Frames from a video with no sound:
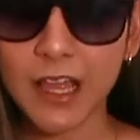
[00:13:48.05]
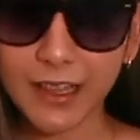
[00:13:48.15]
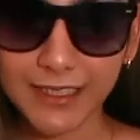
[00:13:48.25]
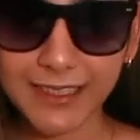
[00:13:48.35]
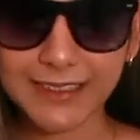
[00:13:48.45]

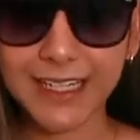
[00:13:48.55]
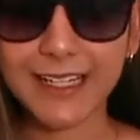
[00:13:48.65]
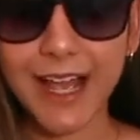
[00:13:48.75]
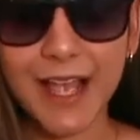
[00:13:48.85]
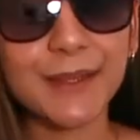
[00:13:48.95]
Like I
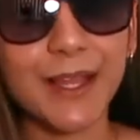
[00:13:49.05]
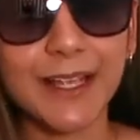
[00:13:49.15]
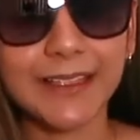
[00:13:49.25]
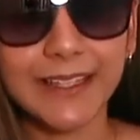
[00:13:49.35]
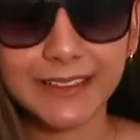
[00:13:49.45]
said, I
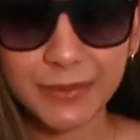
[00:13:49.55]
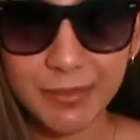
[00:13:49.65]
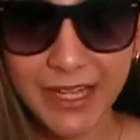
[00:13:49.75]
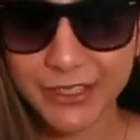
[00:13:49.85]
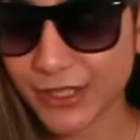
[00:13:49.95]
like things
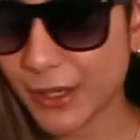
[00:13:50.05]
matching,